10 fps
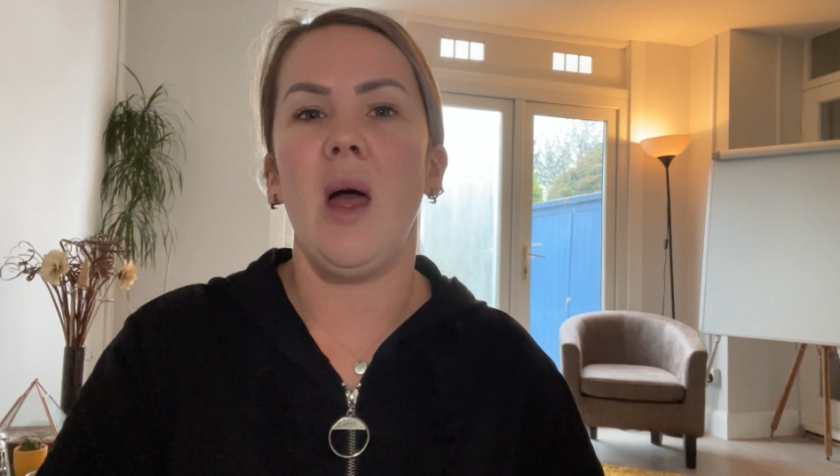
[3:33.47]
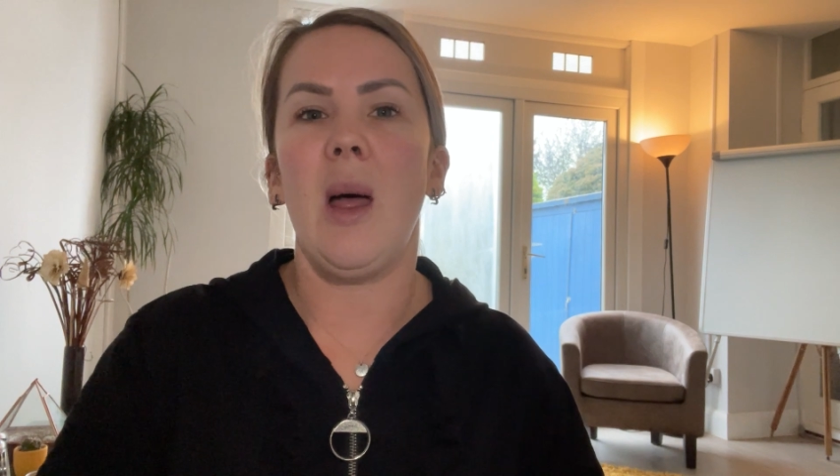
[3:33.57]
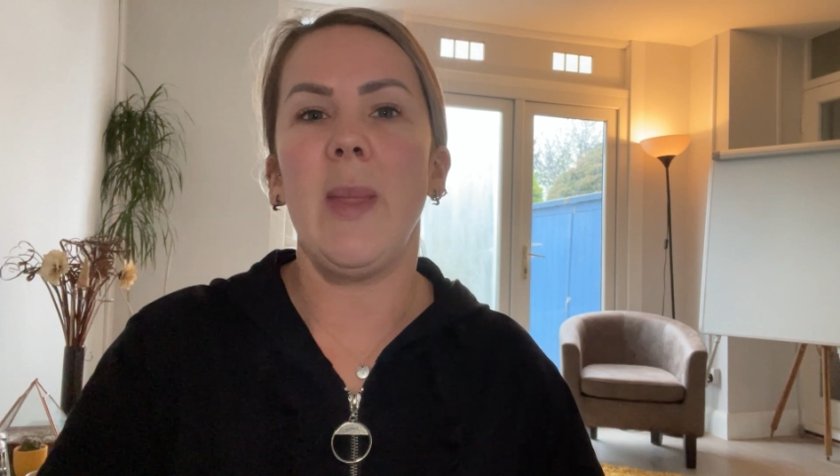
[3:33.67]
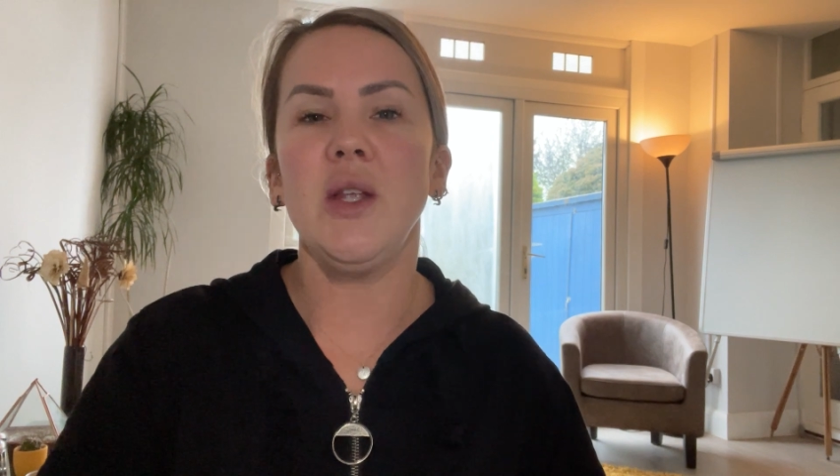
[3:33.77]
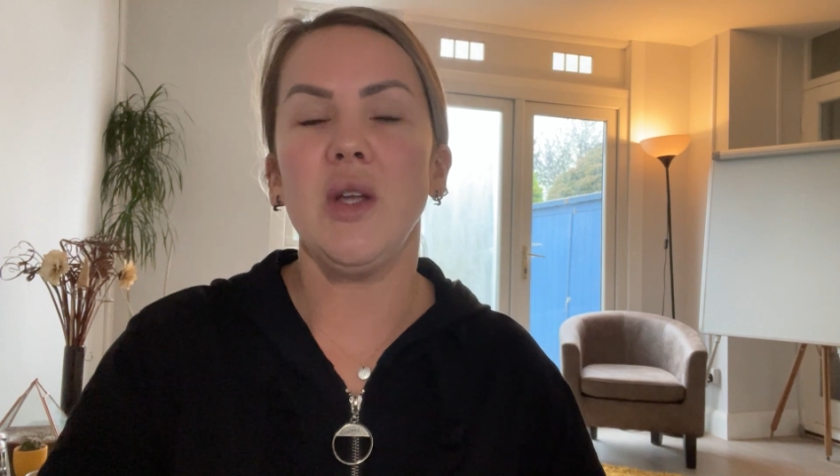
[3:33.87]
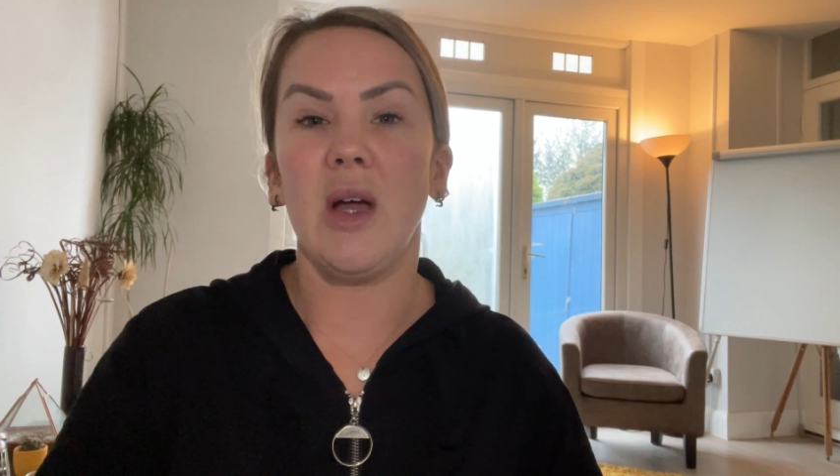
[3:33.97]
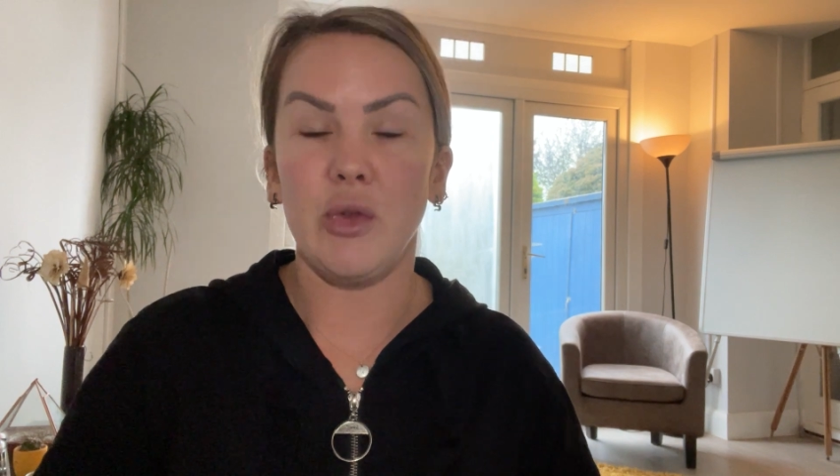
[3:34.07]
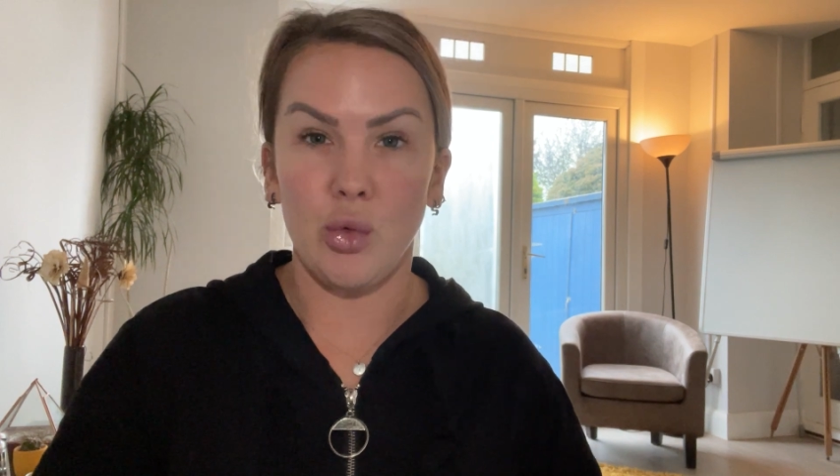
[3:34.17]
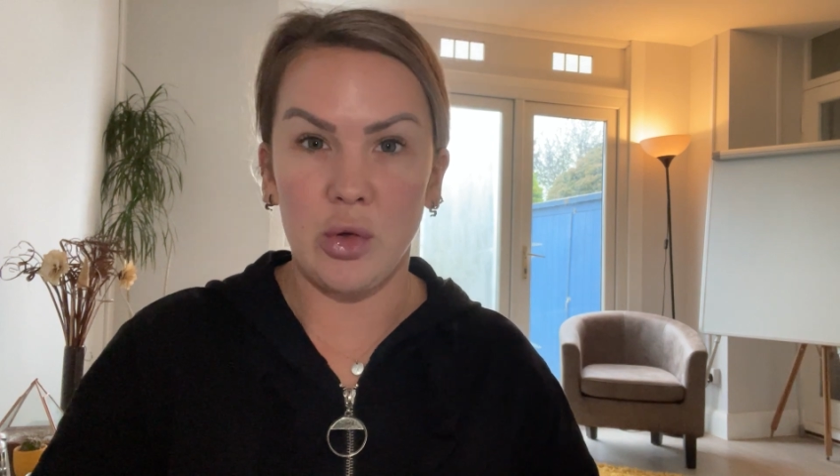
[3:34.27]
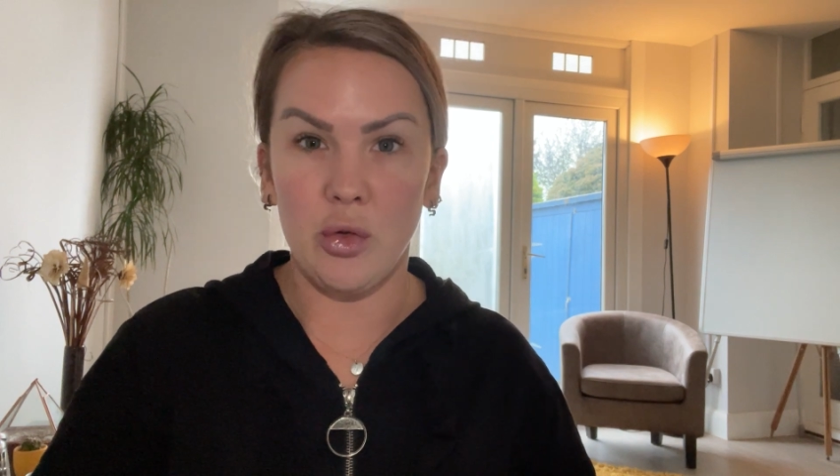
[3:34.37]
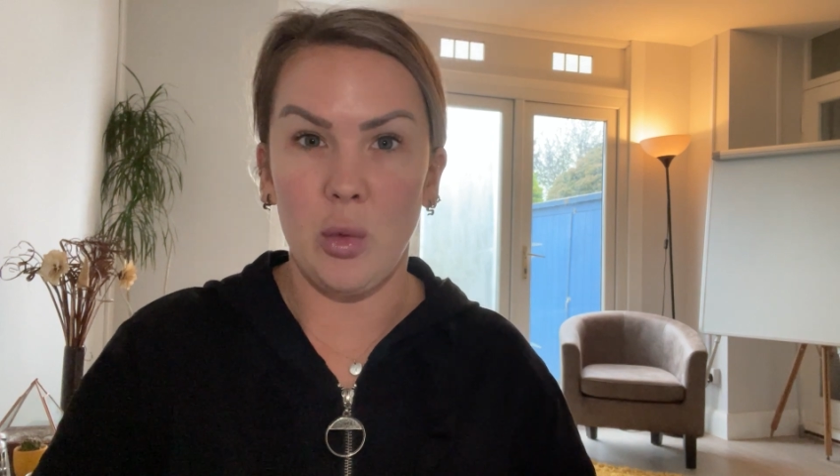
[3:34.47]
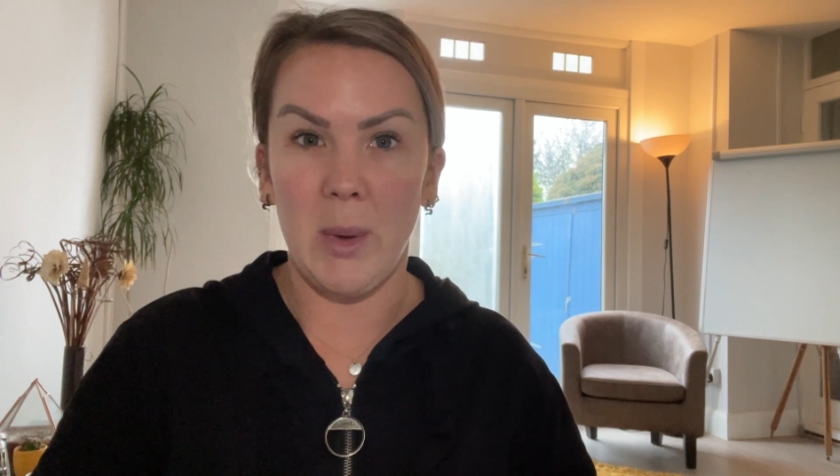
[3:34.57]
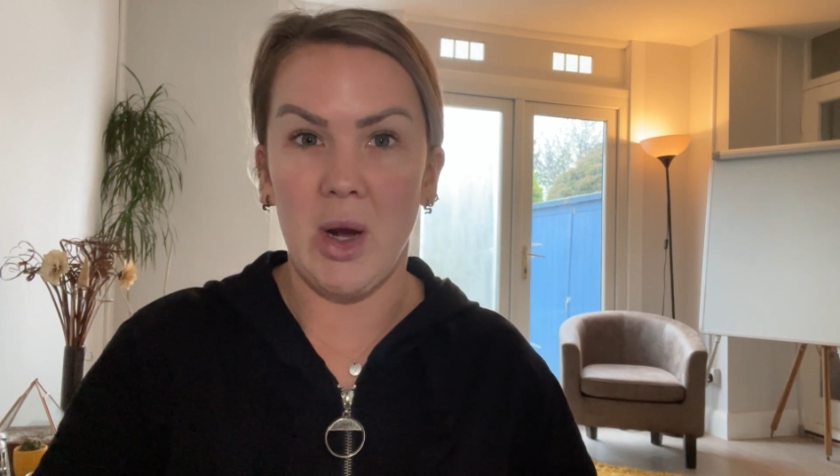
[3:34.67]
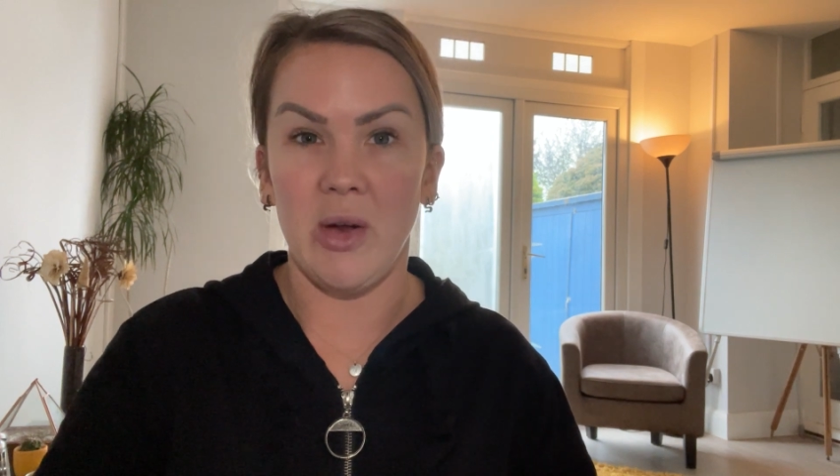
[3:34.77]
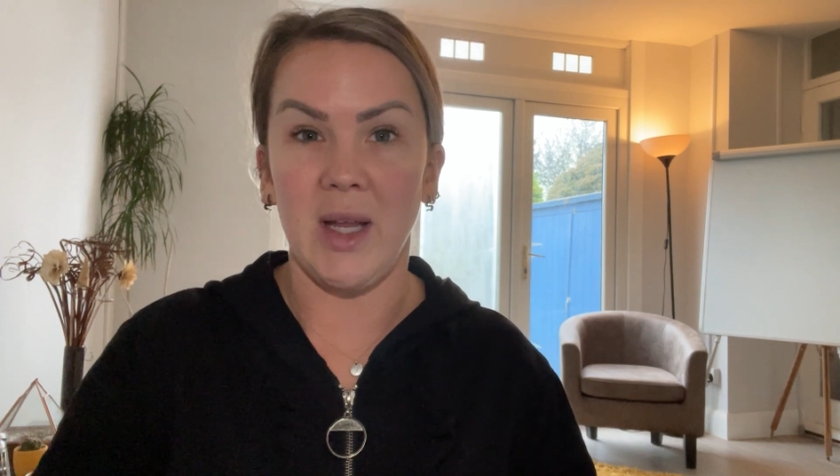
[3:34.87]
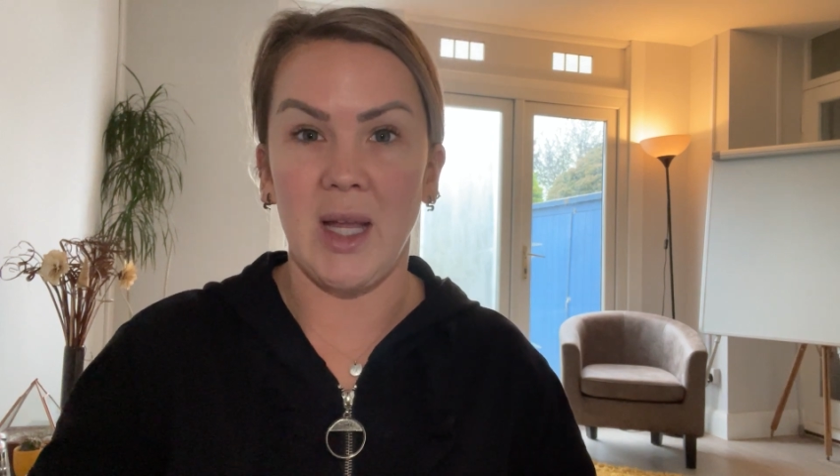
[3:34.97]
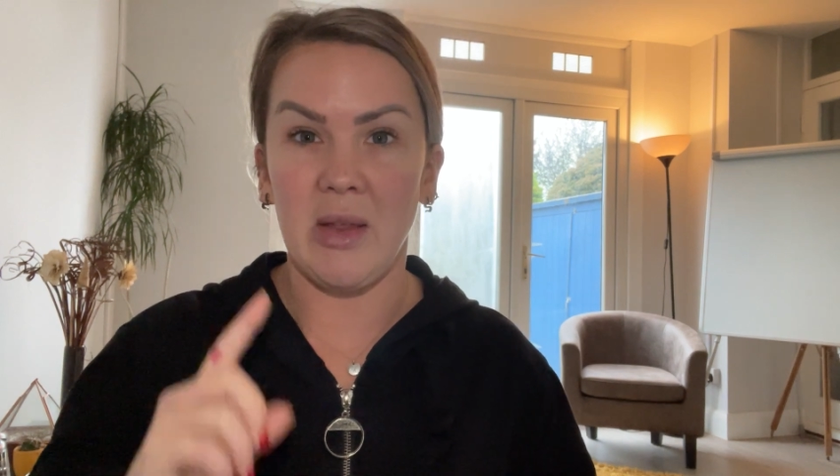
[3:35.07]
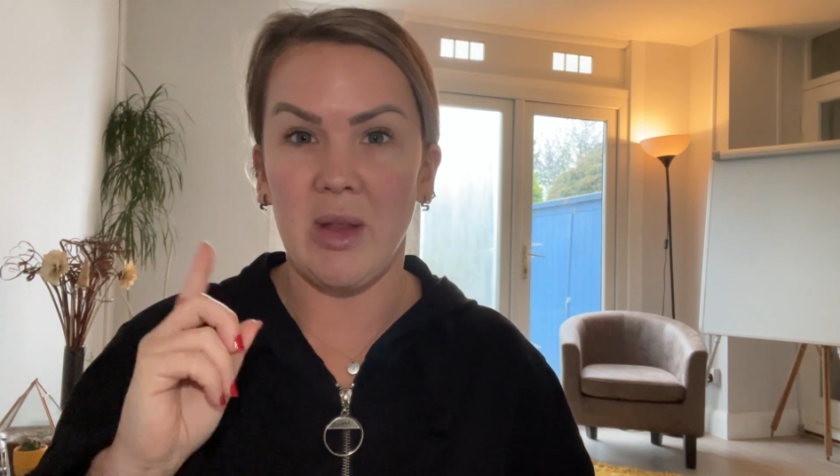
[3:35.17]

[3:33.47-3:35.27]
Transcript: And then you have the critical parent, again,